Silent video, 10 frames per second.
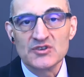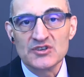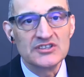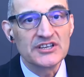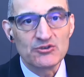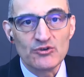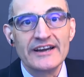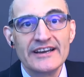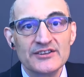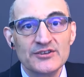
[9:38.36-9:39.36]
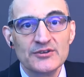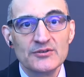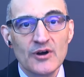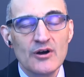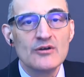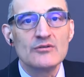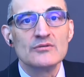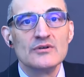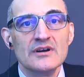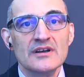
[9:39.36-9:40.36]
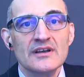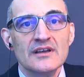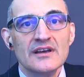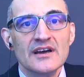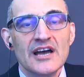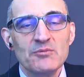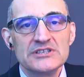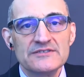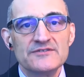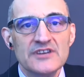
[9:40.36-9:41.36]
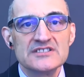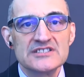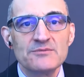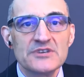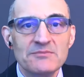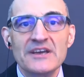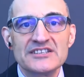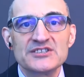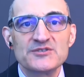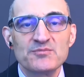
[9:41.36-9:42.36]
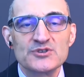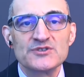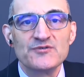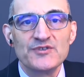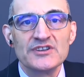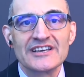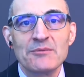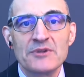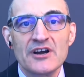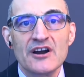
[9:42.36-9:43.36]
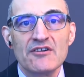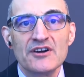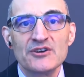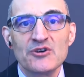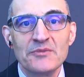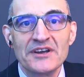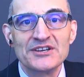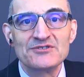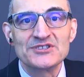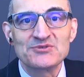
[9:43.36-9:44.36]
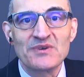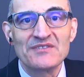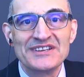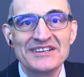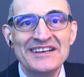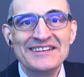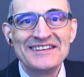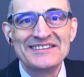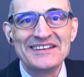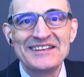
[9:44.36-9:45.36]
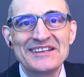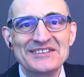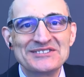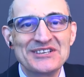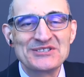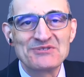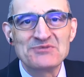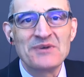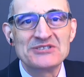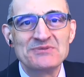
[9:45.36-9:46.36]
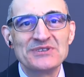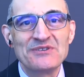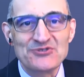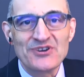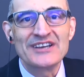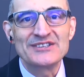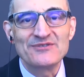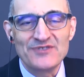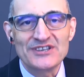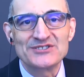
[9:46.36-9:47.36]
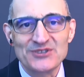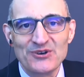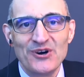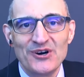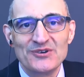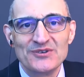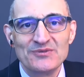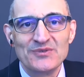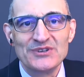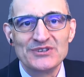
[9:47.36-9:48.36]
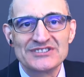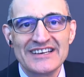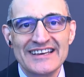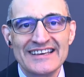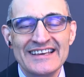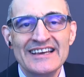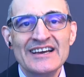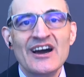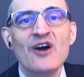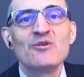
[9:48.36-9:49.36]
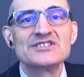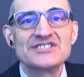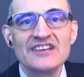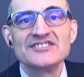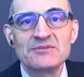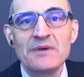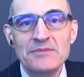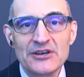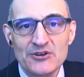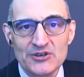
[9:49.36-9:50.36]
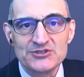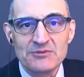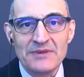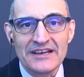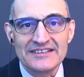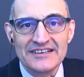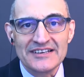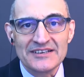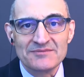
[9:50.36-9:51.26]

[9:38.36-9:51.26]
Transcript: click right into, oh, I must have done something to make this person feel like I'm in a hurry or I'm not interested. Whatever they take this sense of responsibility of trying to fix the call when you say, oh, it sounds like maybe I caught you at a bad time.